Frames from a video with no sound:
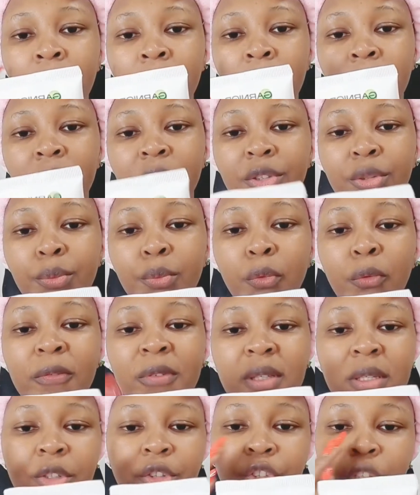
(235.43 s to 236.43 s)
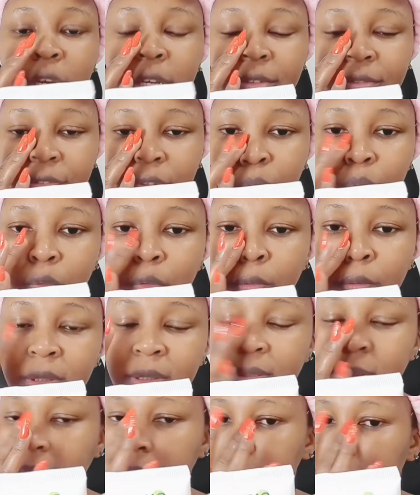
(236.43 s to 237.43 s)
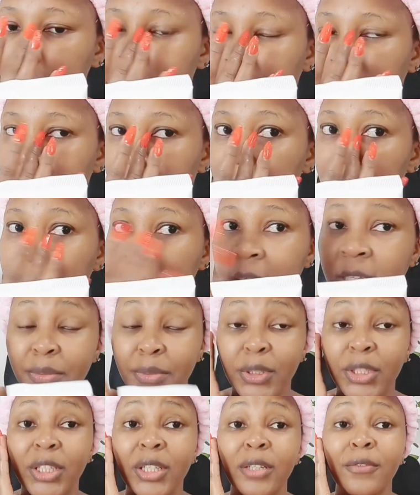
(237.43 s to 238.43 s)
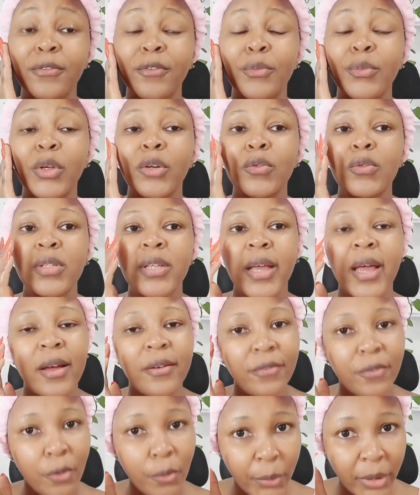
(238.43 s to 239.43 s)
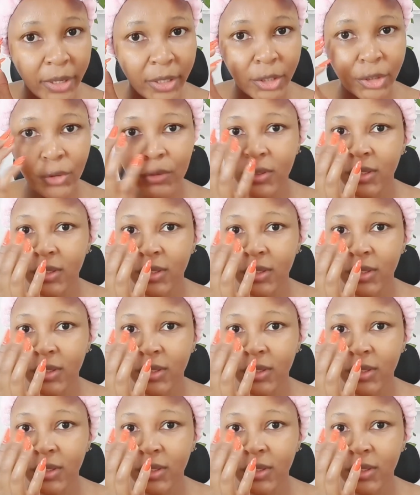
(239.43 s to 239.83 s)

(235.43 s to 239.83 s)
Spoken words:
It removes shine from your skin, especially for me because I have combination